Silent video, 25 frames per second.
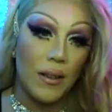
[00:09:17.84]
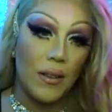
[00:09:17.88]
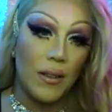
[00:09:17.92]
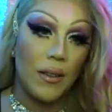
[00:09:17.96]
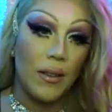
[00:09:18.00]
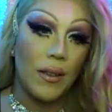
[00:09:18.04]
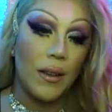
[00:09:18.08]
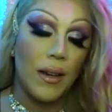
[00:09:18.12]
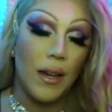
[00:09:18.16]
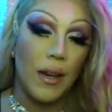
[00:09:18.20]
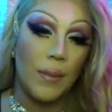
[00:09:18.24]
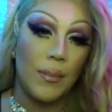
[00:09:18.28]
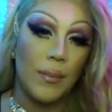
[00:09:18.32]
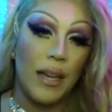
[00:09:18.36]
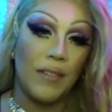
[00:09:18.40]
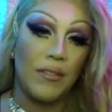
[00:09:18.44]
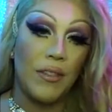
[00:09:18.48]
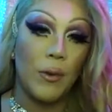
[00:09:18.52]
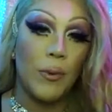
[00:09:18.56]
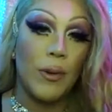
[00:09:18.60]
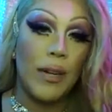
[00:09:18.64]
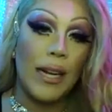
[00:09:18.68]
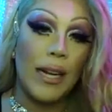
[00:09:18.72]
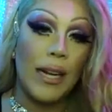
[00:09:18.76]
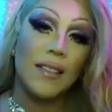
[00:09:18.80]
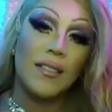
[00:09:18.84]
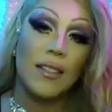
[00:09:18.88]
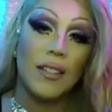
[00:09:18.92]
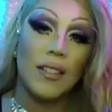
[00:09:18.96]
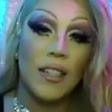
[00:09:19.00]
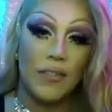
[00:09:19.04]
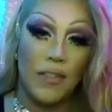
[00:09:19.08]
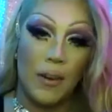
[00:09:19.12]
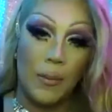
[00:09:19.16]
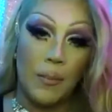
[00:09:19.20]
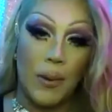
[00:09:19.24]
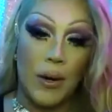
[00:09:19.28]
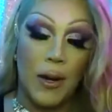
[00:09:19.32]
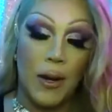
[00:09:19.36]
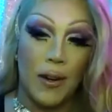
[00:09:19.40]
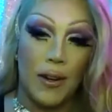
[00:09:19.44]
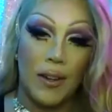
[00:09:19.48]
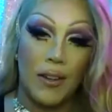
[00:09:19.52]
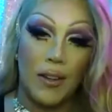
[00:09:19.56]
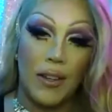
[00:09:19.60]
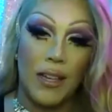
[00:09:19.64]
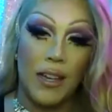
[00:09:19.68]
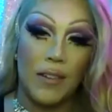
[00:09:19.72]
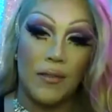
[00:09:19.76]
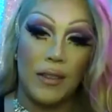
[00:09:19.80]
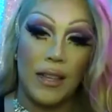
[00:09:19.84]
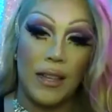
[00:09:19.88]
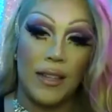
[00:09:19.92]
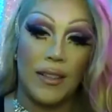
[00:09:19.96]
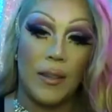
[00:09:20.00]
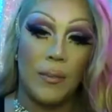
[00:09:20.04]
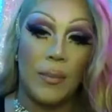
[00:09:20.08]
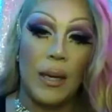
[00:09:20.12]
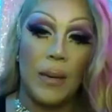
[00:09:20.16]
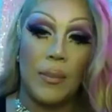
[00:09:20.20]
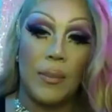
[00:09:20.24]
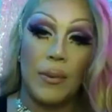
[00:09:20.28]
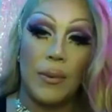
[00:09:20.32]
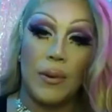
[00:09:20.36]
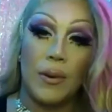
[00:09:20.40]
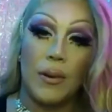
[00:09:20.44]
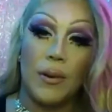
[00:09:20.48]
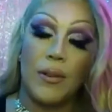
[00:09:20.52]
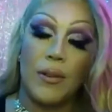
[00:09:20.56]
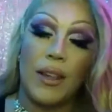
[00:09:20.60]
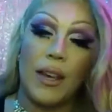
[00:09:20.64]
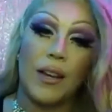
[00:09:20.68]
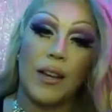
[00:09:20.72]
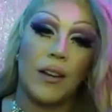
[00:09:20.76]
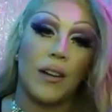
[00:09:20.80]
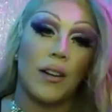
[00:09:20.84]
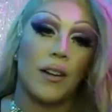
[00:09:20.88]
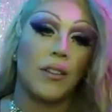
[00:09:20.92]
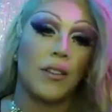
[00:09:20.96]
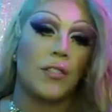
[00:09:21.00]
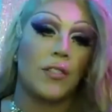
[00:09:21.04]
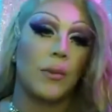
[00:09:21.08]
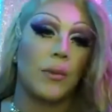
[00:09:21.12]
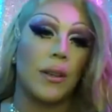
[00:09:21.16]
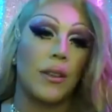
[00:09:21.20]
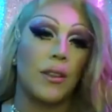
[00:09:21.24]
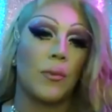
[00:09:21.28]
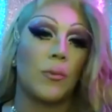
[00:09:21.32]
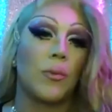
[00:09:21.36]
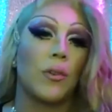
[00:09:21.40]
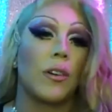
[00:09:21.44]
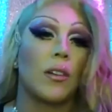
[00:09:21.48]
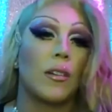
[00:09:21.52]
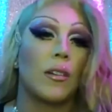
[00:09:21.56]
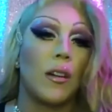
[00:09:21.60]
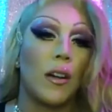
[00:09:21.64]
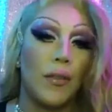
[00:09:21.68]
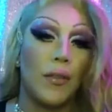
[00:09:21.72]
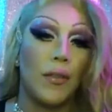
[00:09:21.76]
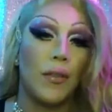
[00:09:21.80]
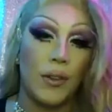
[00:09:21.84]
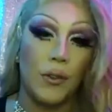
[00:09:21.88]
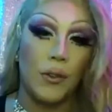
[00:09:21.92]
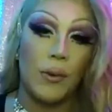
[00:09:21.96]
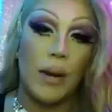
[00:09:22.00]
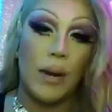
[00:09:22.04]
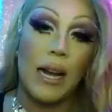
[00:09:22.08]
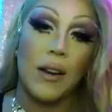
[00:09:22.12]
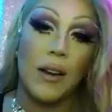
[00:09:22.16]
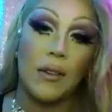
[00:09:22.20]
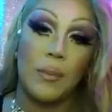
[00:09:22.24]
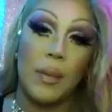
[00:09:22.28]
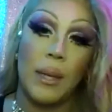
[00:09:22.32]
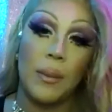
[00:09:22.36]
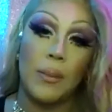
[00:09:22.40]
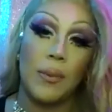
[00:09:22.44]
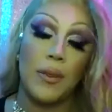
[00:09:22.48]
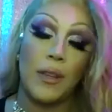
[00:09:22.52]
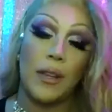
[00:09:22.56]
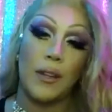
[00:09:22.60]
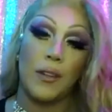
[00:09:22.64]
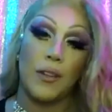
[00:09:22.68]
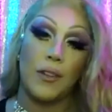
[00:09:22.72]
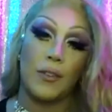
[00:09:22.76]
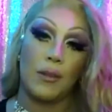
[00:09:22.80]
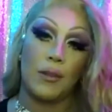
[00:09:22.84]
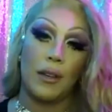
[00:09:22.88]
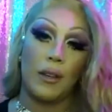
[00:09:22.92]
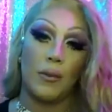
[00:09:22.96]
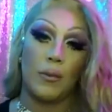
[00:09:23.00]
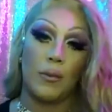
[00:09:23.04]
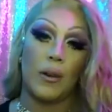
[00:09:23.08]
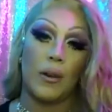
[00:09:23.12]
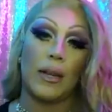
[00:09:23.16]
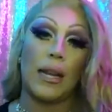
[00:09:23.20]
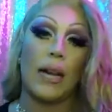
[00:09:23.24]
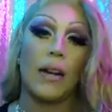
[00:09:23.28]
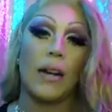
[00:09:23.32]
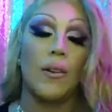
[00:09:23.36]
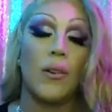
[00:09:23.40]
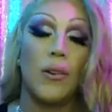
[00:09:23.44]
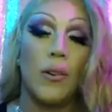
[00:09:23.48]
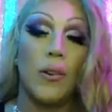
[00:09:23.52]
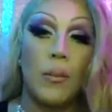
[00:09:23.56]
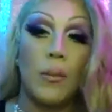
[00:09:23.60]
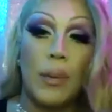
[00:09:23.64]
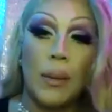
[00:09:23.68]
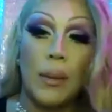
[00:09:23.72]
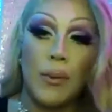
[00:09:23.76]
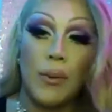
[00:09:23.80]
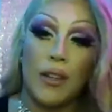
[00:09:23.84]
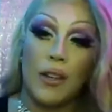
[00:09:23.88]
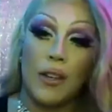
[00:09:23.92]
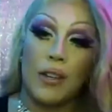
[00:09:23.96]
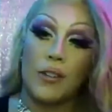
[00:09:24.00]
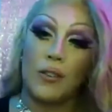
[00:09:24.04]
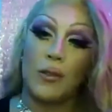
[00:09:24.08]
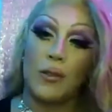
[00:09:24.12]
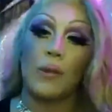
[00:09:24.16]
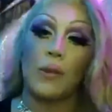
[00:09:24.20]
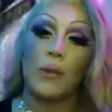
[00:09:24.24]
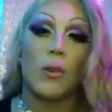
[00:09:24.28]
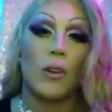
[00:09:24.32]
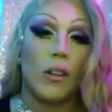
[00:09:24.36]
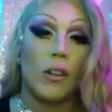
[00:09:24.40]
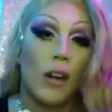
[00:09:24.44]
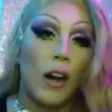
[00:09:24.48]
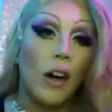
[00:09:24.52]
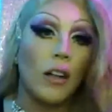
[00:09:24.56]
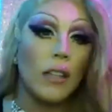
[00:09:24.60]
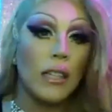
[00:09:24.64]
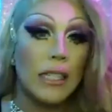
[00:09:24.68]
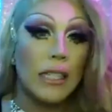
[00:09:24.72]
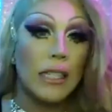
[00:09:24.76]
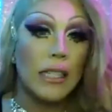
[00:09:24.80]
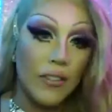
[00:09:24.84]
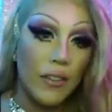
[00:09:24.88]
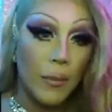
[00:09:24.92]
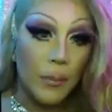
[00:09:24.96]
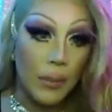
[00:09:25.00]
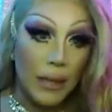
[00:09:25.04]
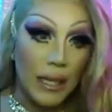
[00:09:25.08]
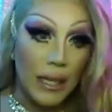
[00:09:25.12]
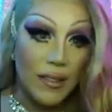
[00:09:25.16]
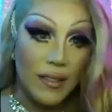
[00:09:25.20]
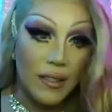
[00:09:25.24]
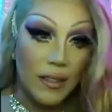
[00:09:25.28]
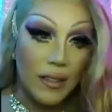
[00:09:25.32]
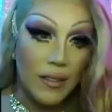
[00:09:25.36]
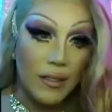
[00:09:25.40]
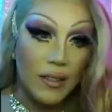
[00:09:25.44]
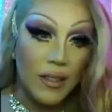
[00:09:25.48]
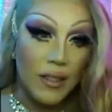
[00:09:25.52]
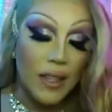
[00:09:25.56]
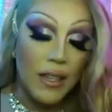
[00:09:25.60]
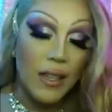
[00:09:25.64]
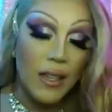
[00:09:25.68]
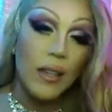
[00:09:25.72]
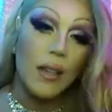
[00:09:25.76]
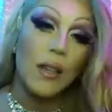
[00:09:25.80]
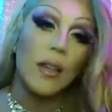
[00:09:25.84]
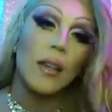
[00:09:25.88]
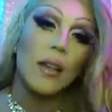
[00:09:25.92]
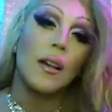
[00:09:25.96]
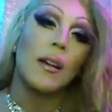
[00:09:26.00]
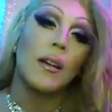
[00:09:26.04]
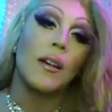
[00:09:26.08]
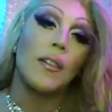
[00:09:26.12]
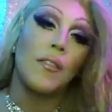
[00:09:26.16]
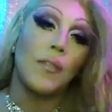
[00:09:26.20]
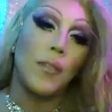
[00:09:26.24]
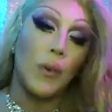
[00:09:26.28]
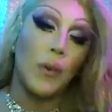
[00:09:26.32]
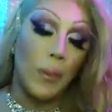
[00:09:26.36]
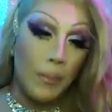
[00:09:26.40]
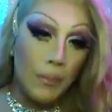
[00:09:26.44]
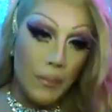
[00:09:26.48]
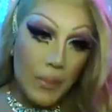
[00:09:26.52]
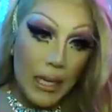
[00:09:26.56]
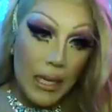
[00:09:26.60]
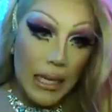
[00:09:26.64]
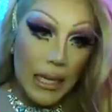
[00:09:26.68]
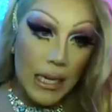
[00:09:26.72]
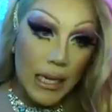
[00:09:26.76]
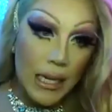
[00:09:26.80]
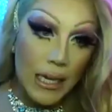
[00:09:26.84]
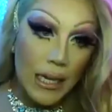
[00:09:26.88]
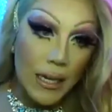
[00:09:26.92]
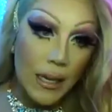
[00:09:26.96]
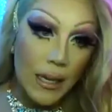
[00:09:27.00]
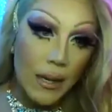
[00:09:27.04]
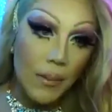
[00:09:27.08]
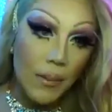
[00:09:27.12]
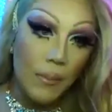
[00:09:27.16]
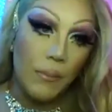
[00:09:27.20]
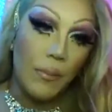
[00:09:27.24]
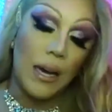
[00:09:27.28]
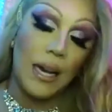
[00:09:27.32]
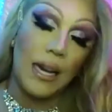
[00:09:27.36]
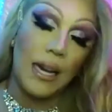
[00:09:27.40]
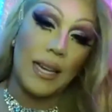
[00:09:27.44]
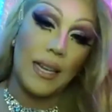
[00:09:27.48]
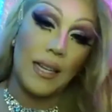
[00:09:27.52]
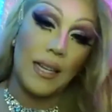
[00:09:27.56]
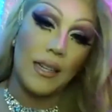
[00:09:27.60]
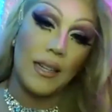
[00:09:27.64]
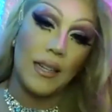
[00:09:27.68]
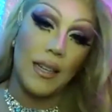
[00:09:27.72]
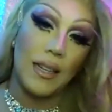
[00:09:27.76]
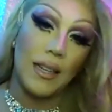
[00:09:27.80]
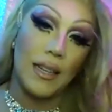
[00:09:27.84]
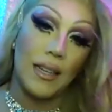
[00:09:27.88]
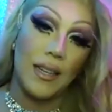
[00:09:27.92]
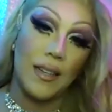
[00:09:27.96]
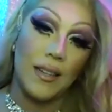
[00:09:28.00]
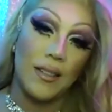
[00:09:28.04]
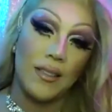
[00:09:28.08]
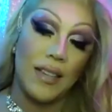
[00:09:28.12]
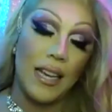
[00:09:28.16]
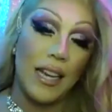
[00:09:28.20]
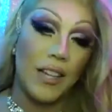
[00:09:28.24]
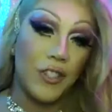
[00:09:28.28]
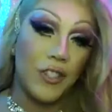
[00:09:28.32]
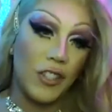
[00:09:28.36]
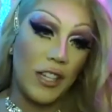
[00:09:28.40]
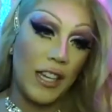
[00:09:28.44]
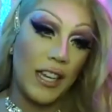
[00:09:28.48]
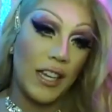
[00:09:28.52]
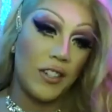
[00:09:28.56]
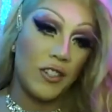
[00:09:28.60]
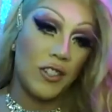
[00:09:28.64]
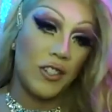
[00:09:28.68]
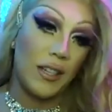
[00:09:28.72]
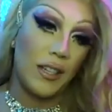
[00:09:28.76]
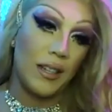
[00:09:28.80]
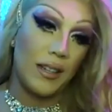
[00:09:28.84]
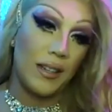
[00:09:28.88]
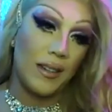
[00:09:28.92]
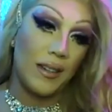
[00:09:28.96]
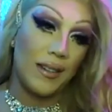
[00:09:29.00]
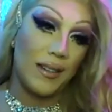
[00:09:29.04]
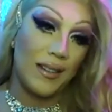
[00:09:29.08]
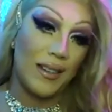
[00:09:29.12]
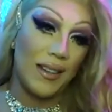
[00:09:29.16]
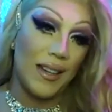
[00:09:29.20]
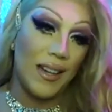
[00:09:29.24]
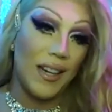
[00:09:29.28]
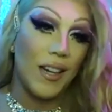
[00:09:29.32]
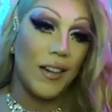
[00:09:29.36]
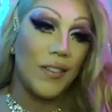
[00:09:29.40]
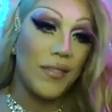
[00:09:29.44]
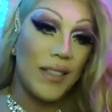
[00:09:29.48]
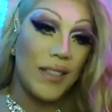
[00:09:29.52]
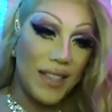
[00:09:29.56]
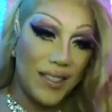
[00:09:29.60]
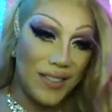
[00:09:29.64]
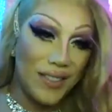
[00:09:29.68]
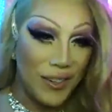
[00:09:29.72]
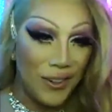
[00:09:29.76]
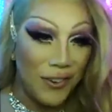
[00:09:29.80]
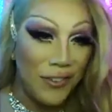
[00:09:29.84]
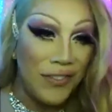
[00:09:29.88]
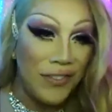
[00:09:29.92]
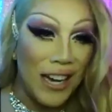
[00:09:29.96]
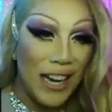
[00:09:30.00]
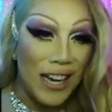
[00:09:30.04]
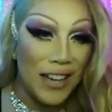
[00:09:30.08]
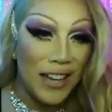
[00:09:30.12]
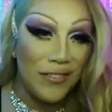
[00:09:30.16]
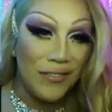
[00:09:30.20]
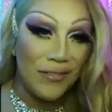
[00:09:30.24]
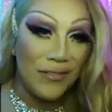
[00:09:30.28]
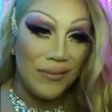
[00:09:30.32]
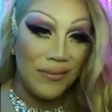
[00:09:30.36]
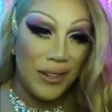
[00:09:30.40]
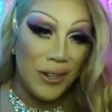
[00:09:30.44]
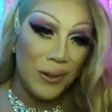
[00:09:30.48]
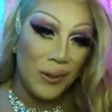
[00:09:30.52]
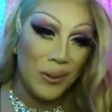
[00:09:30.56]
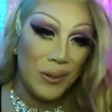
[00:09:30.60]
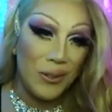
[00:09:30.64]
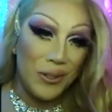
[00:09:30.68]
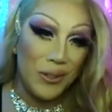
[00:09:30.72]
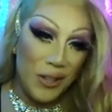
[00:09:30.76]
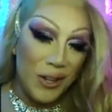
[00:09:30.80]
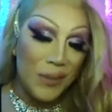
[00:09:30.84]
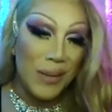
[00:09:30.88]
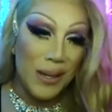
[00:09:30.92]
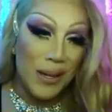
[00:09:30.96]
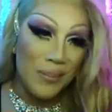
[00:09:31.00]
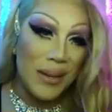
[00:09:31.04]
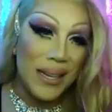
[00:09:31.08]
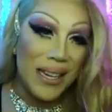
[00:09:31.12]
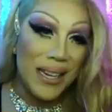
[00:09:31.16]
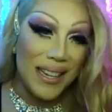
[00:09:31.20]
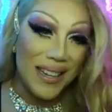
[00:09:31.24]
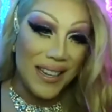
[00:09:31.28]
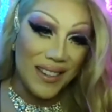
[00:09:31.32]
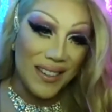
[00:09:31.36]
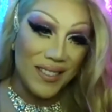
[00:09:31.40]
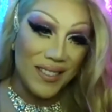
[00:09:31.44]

everyone has a different part. You have like the people that are doing the work on the ground, people that are doing the work at home, people that are doing work all in different places. For me, mine is education of these little 5-year-old human beings.